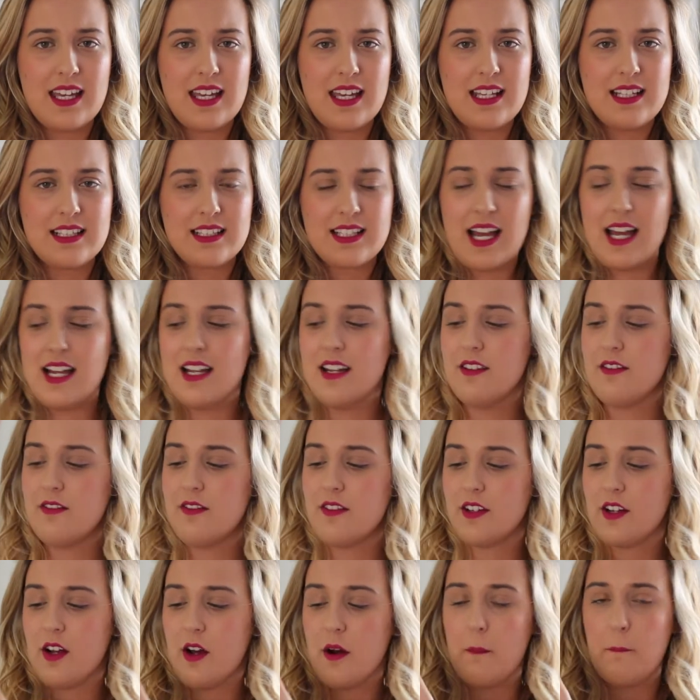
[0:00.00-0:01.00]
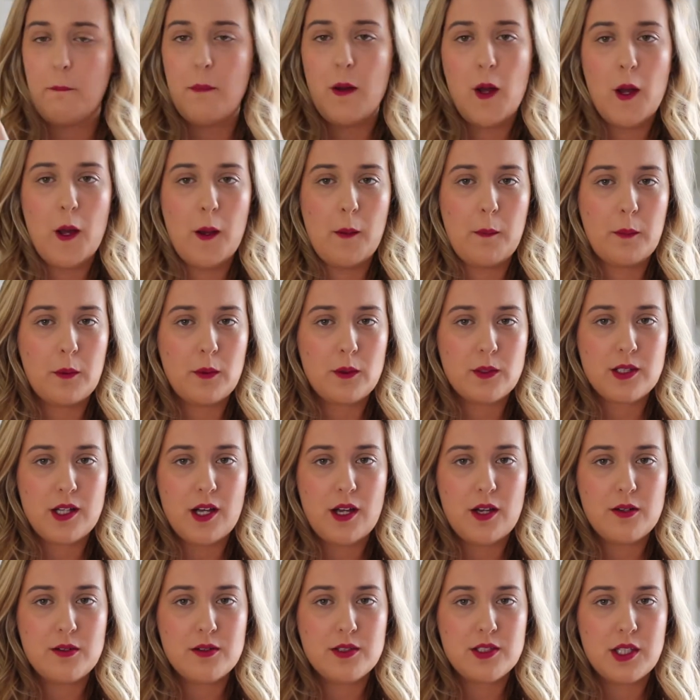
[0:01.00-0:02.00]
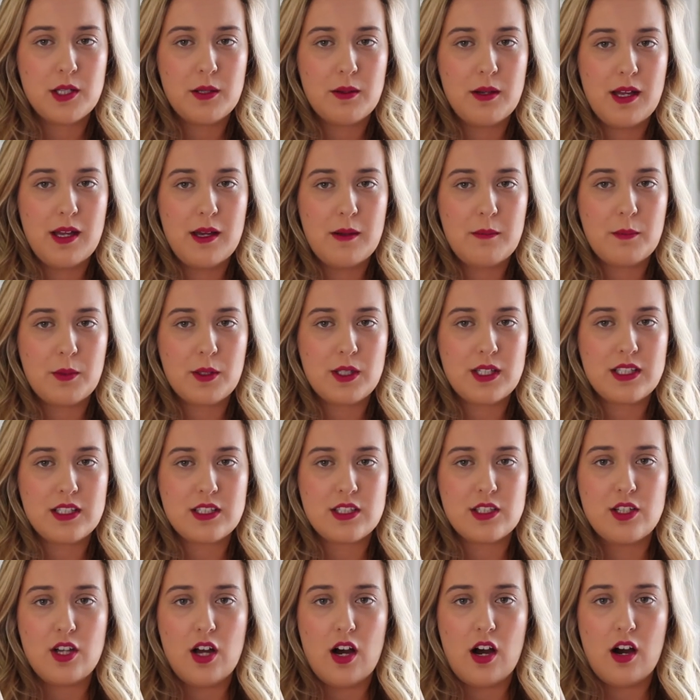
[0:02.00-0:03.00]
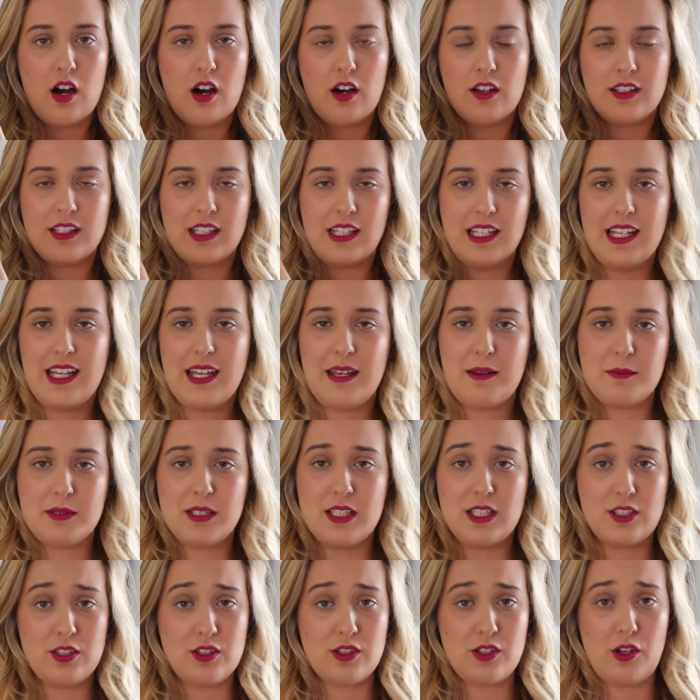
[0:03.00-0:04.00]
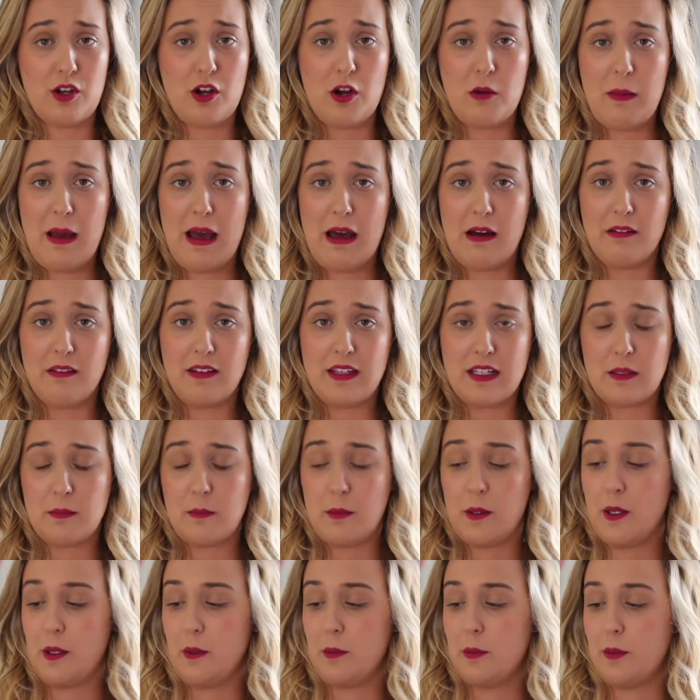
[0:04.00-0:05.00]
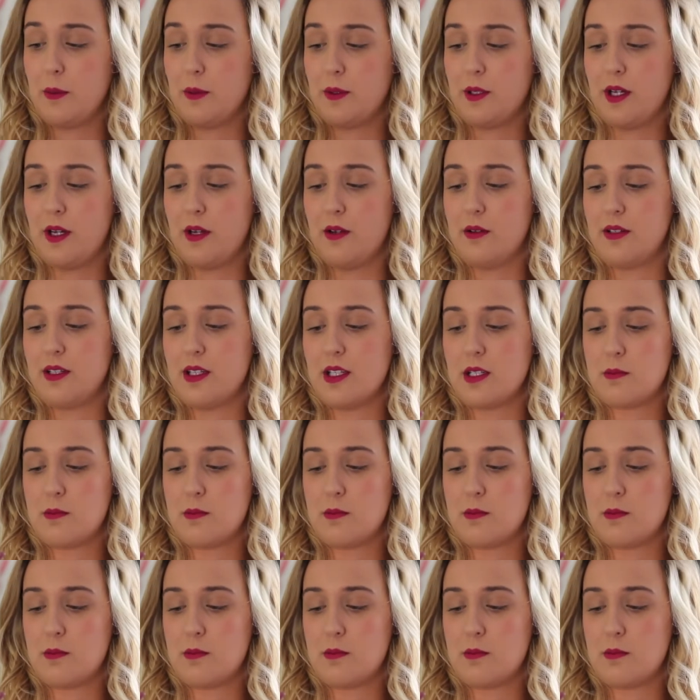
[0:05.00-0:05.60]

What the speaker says: it's kind of got purple tone to it, but it's not on the lips, it doesn't come out this purple tone.